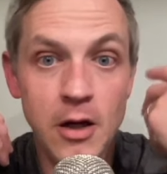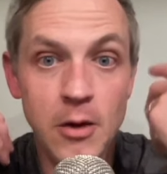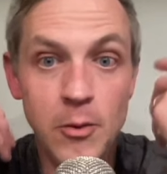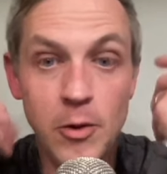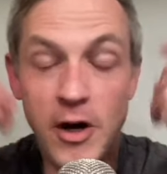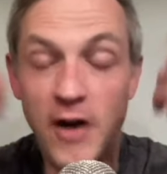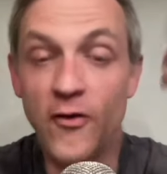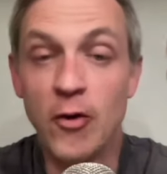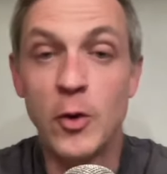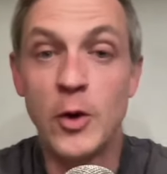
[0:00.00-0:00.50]

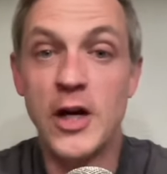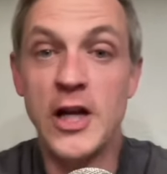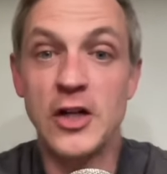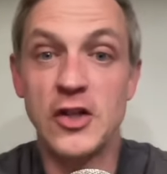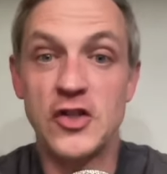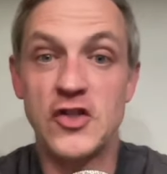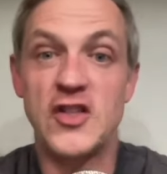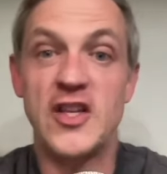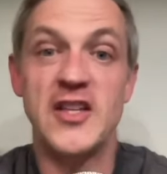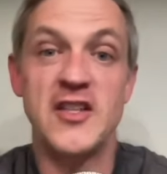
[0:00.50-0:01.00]
but everyone
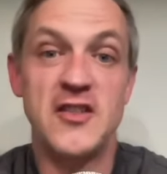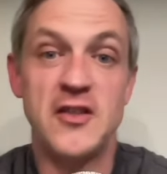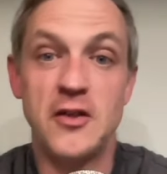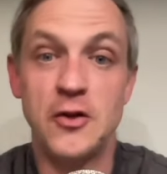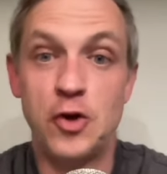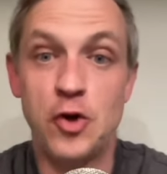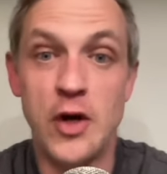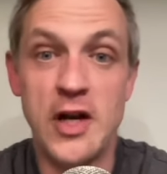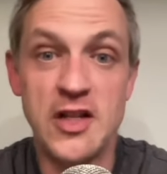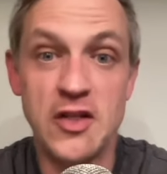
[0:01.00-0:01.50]
else says the
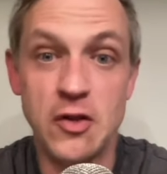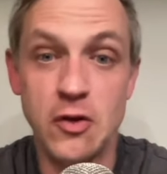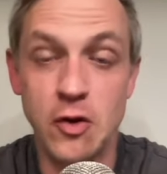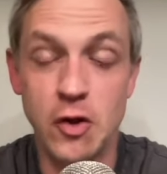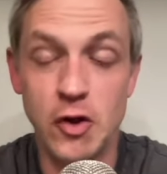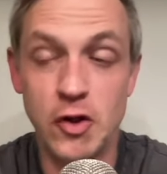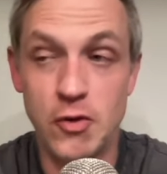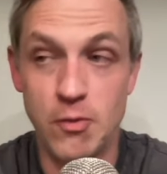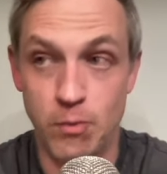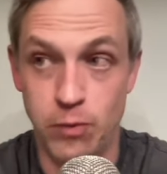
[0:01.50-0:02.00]
dress
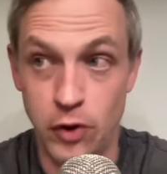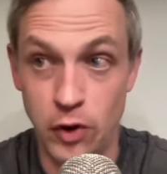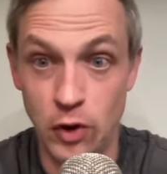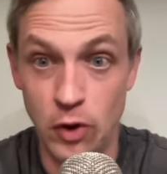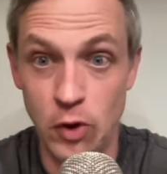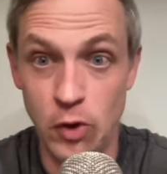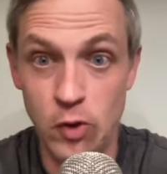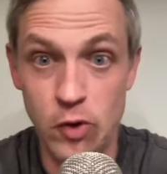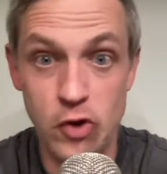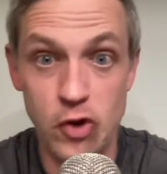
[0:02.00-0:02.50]
looks
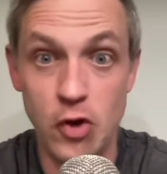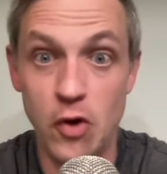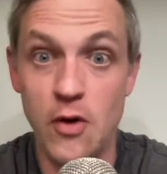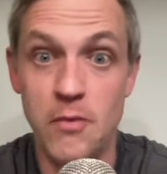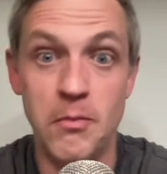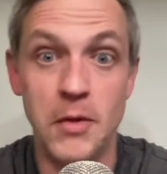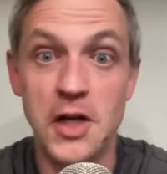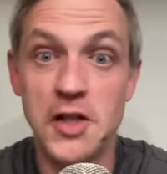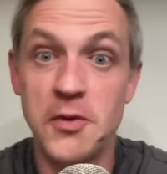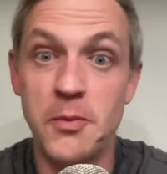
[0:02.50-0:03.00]
blue, so it
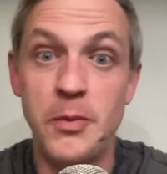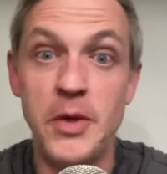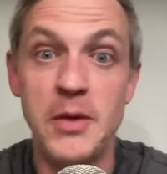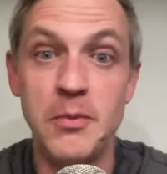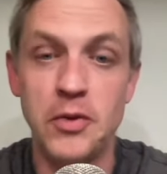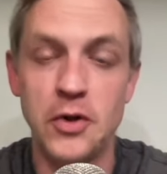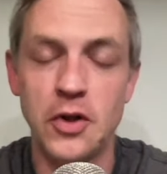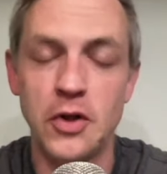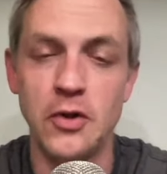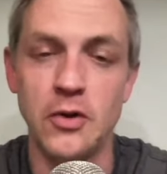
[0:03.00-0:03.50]
must be
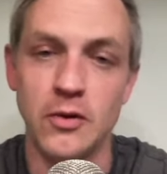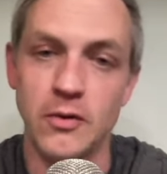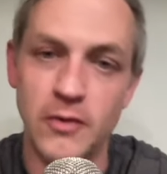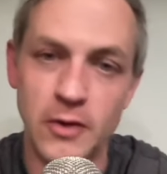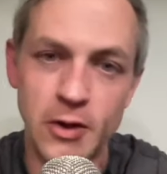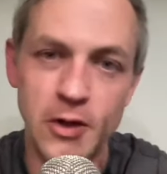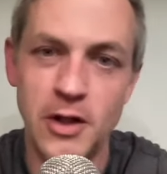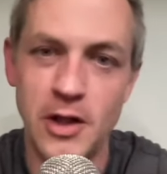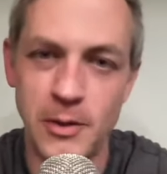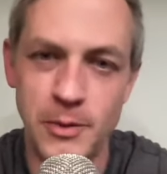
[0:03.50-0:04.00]
blue.
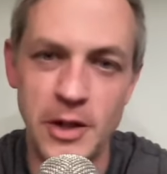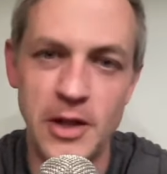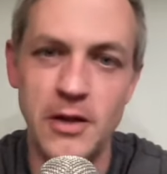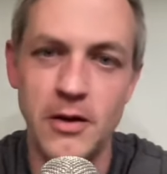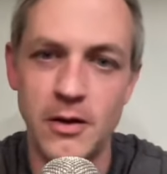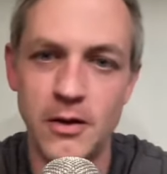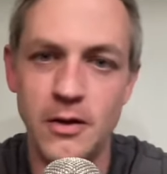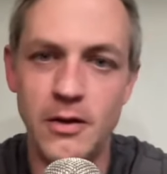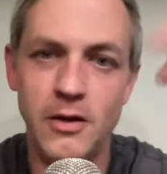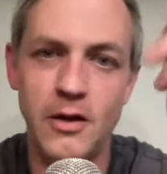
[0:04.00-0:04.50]
For I
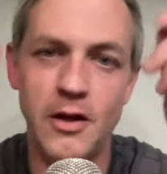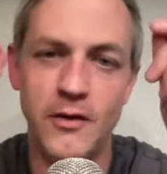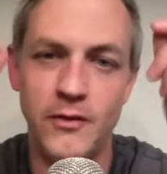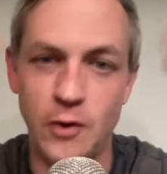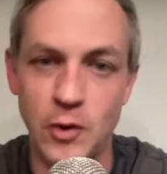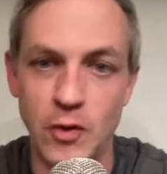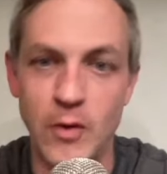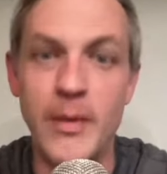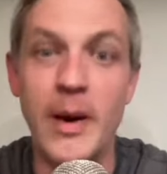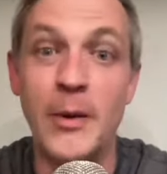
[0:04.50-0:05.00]
mean, if
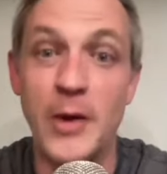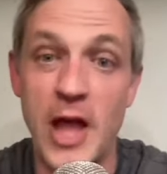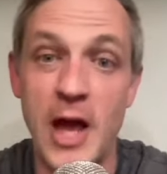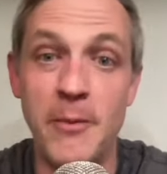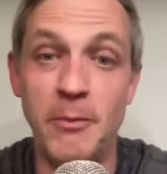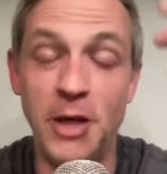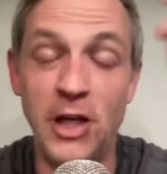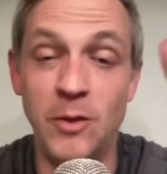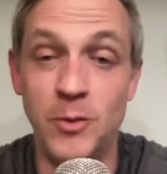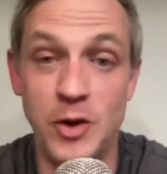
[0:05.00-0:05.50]
you remember that
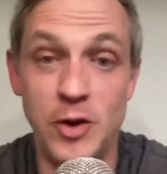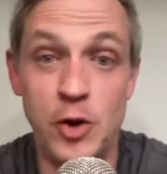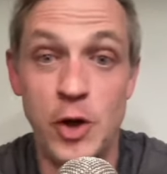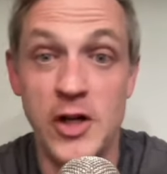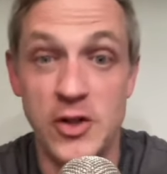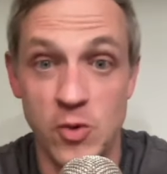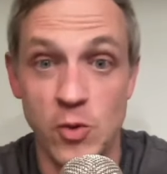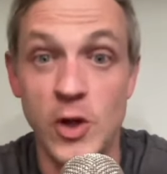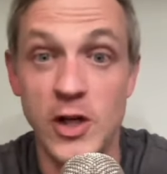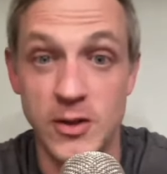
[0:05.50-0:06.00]
meme, the
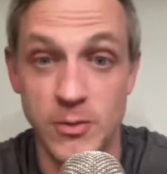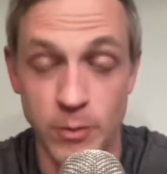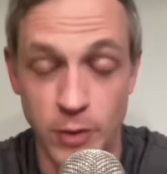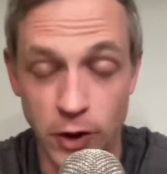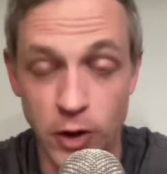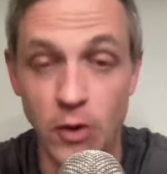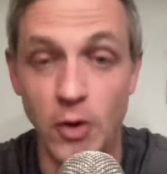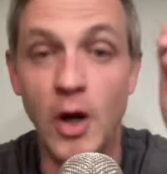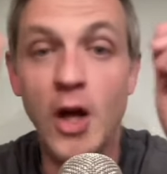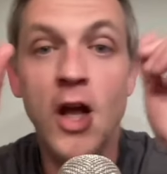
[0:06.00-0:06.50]
dress was
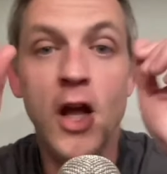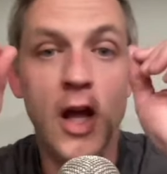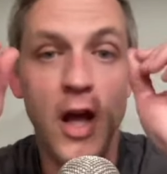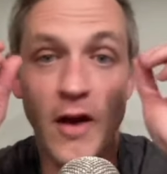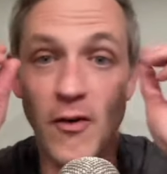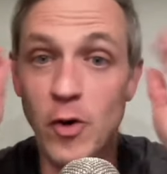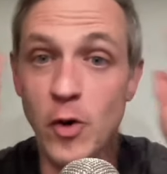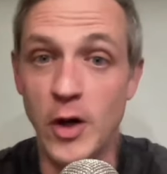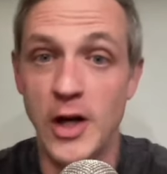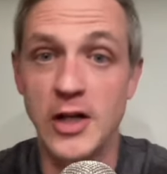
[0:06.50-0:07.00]
blue.
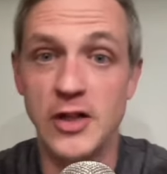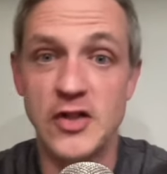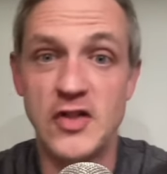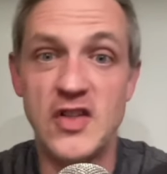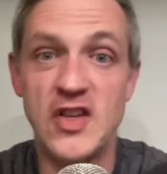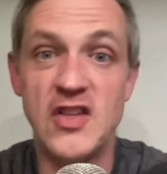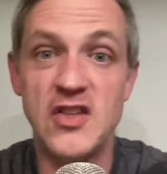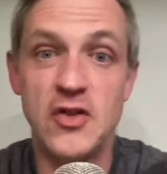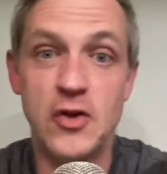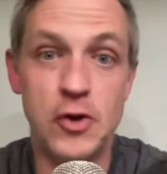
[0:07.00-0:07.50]
Everyone else
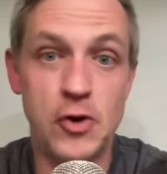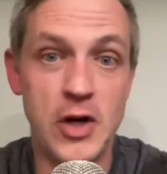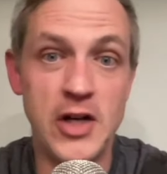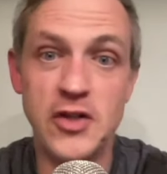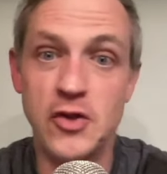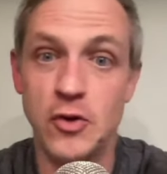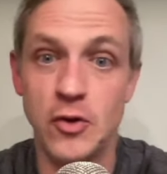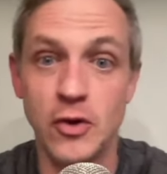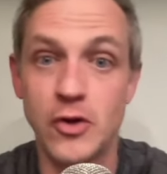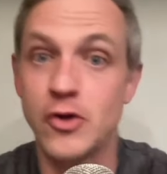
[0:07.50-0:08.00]
says the
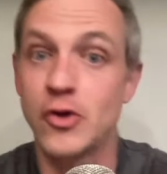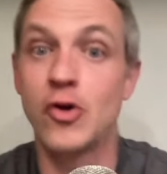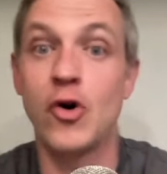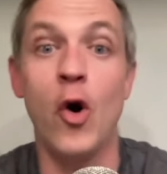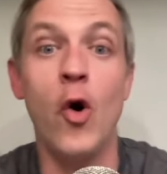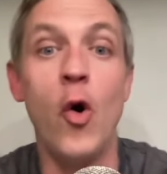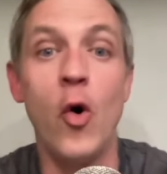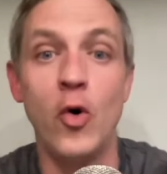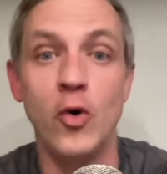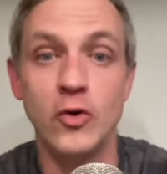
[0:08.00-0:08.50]
dress looks
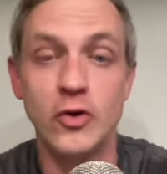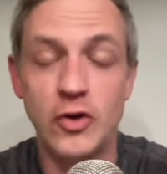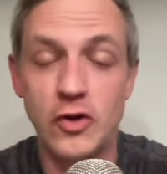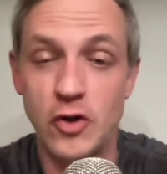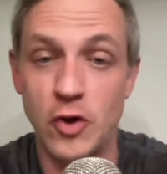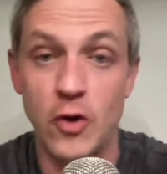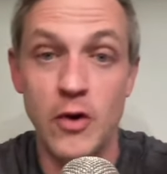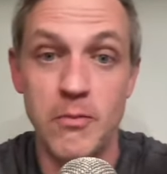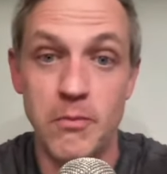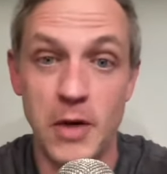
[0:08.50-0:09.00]
gold,
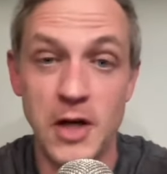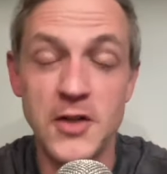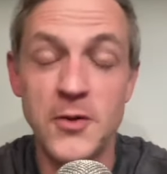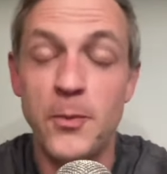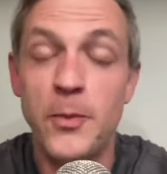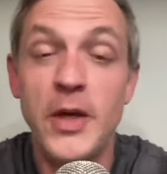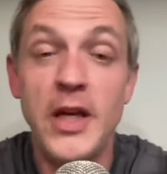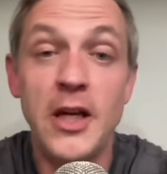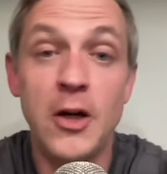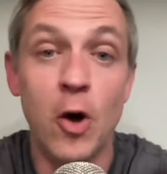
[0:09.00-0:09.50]
so it must
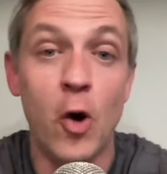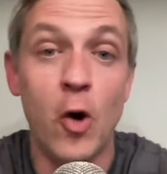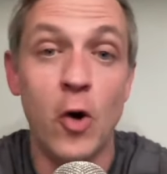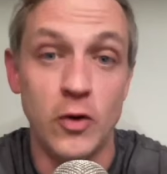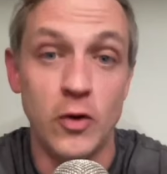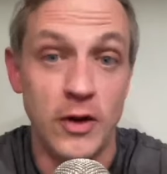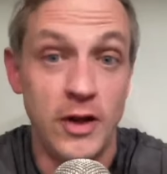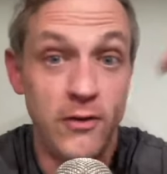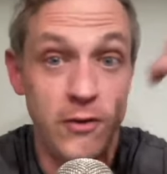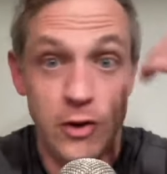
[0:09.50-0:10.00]
be
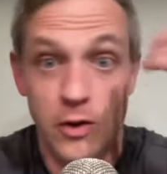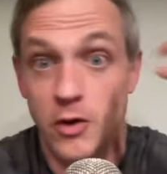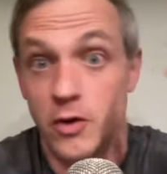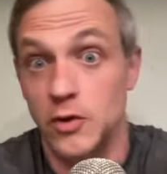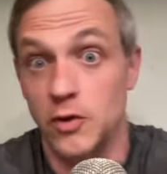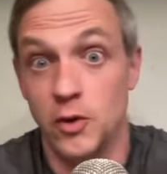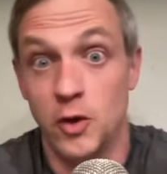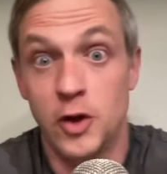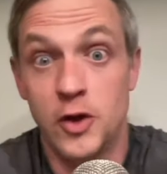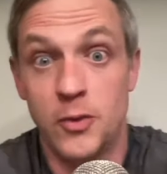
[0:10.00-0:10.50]
gold, even though it
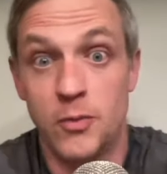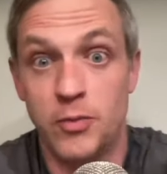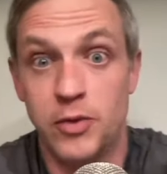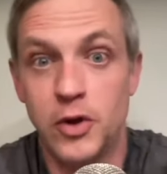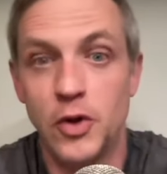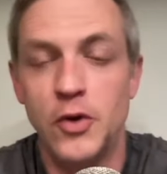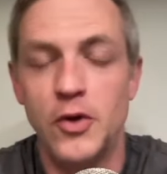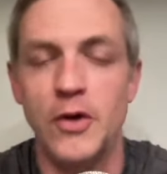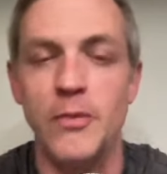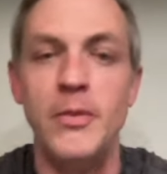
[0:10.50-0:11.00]
looks
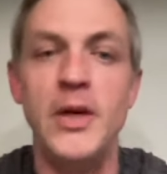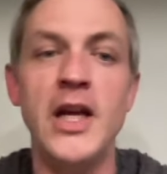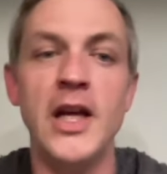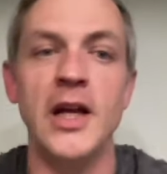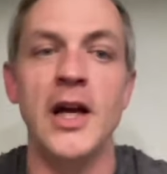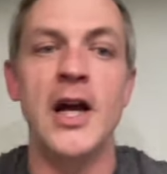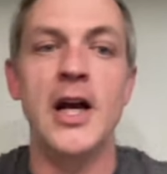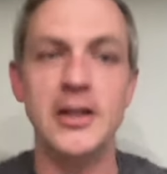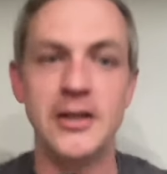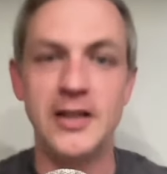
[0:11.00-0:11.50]
blue to me.
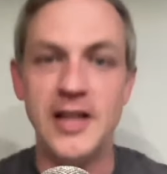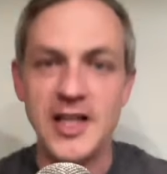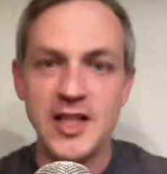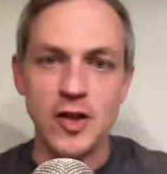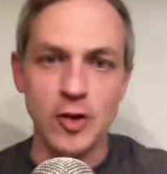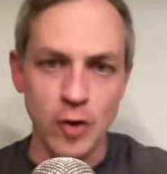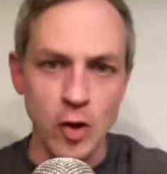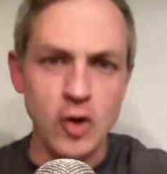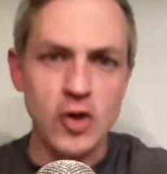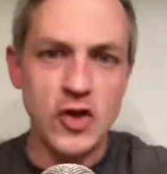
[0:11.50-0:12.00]
This
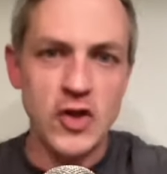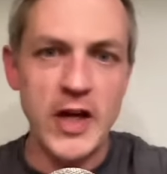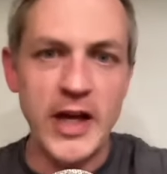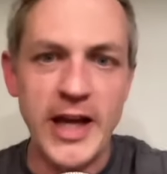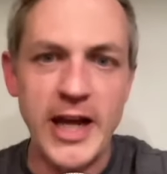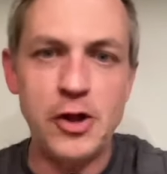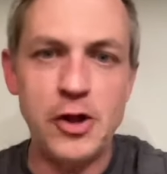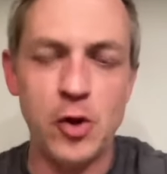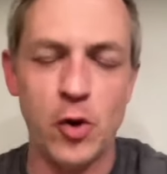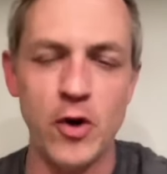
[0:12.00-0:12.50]
looks like
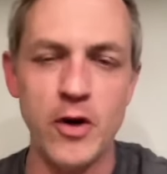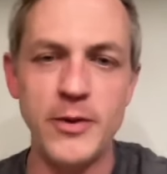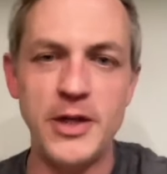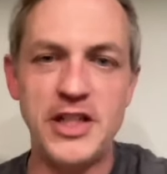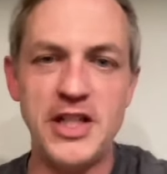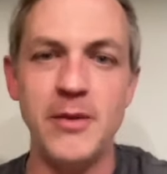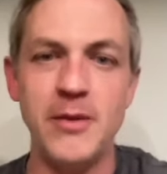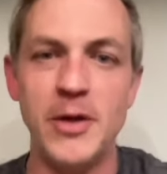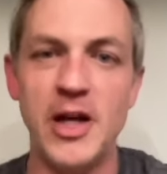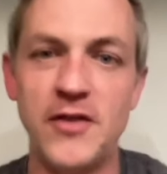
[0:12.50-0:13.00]
a tournament
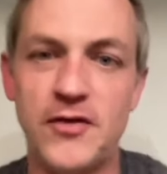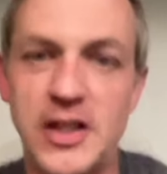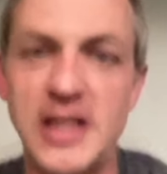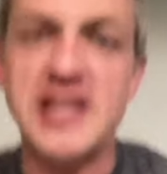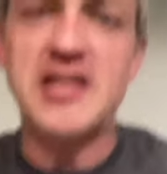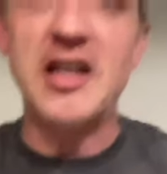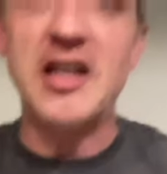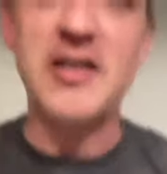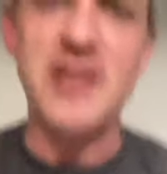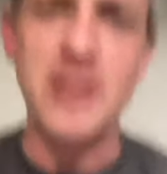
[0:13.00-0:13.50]
team. If
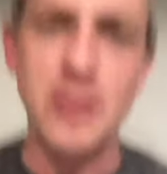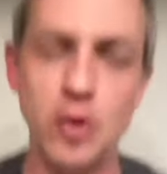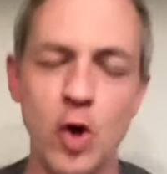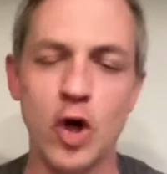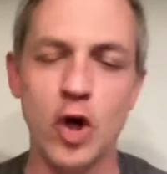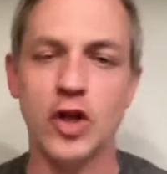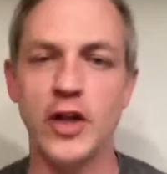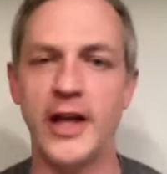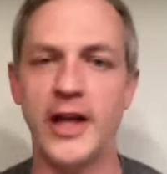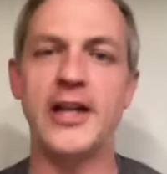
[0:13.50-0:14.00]
this doesn't
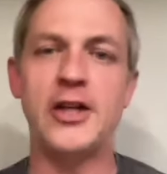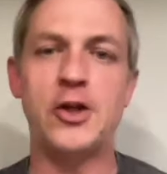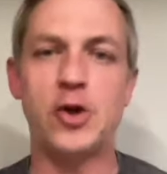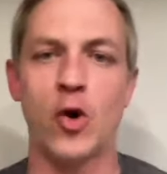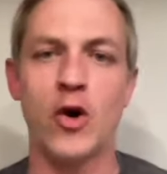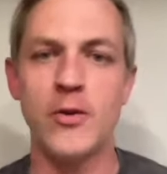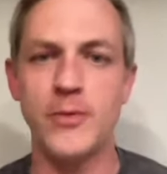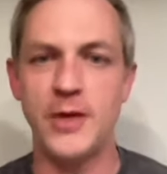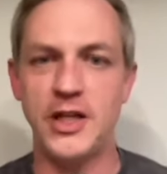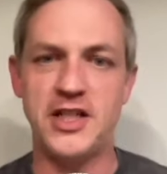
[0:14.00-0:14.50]
look like a
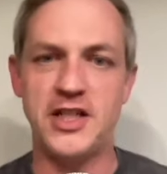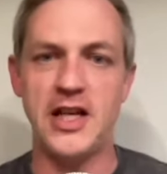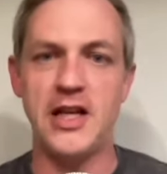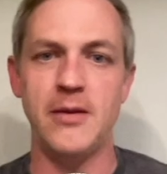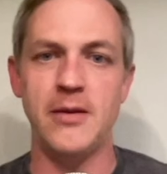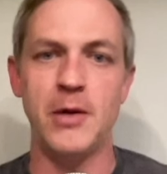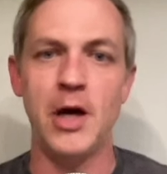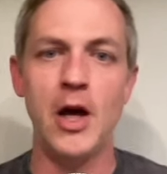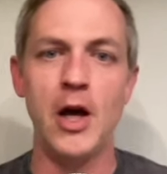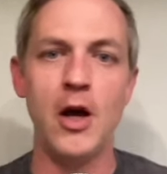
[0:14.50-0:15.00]
tournament
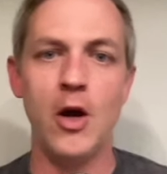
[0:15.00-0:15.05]
team,